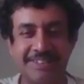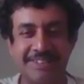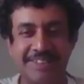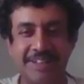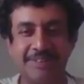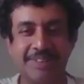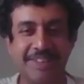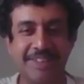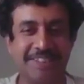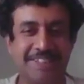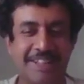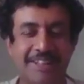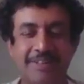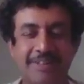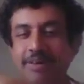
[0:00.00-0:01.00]
southeast,
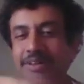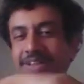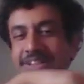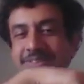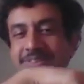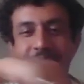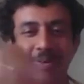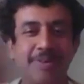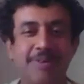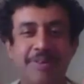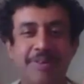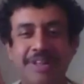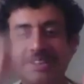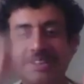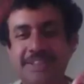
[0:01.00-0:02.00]
and all these four
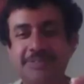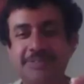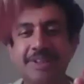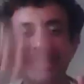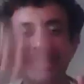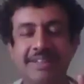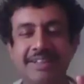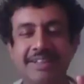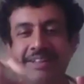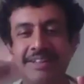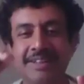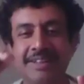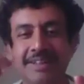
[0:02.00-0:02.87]
corners and Udada.